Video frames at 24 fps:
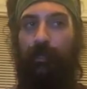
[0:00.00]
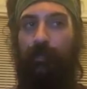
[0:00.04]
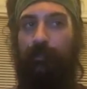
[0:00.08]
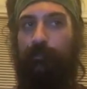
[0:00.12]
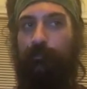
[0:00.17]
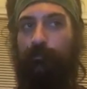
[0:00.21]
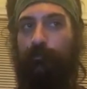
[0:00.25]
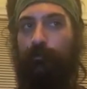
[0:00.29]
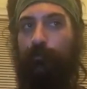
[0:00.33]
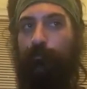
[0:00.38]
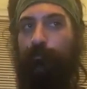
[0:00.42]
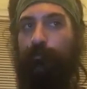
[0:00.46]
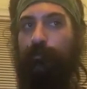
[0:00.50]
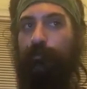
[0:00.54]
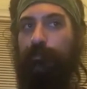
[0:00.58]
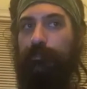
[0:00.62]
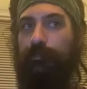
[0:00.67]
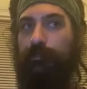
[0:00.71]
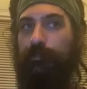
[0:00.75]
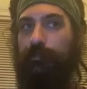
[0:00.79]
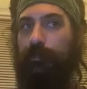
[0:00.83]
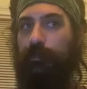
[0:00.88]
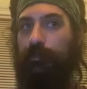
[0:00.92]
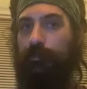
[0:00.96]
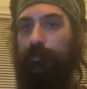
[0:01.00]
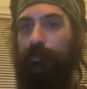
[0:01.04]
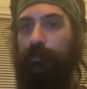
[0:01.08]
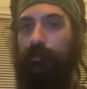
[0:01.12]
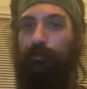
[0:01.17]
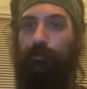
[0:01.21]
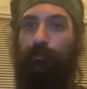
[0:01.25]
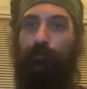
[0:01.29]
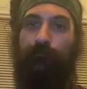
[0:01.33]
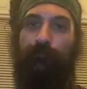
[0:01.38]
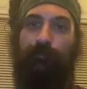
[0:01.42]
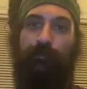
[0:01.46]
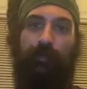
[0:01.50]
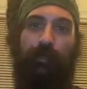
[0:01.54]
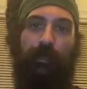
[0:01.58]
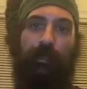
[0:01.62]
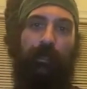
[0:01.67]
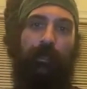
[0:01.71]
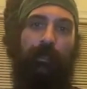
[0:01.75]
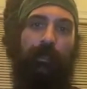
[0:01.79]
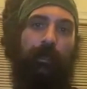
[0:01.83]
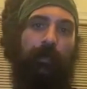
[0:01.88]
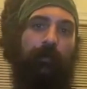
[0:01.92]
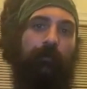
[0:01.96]
screw up a tincture of
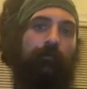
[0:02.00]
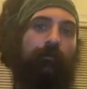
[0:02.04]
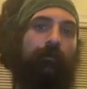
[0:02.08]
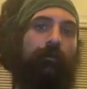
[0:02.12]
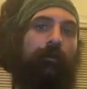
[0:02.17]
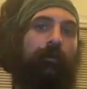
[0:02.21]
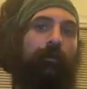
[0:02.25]
stinging nettle.